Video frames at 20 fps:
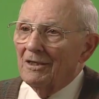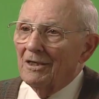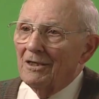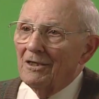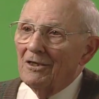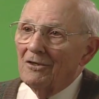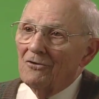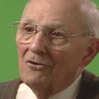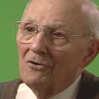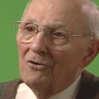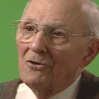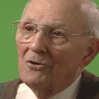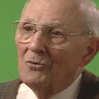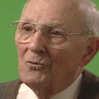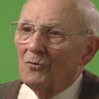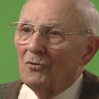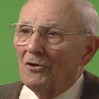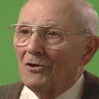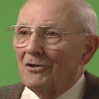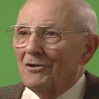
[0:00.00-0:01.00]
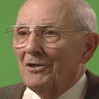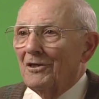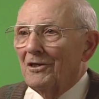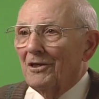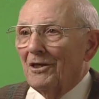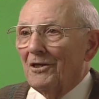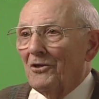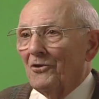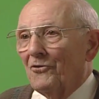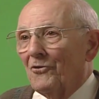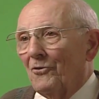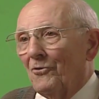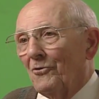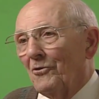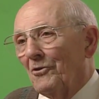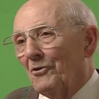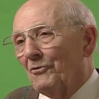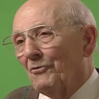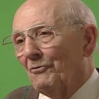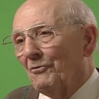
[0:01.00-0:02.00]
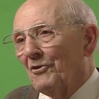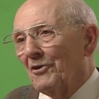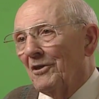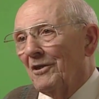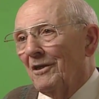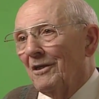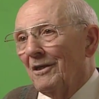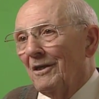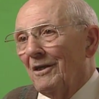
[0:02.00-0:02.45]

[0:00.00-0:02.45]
K-31, K-33.